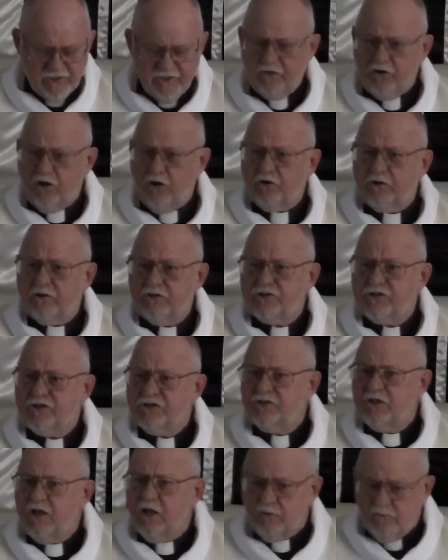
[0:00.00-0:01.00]
and the darkness
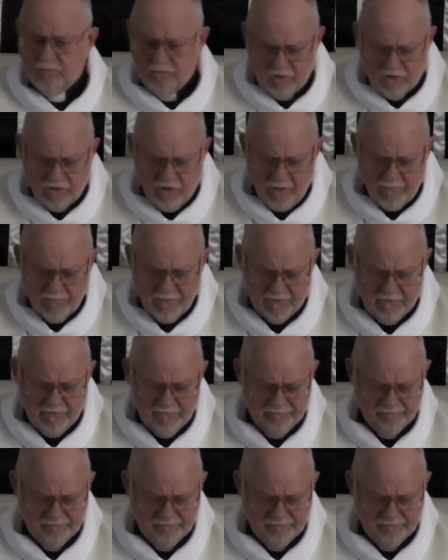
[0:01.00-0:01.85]
has not overcome it.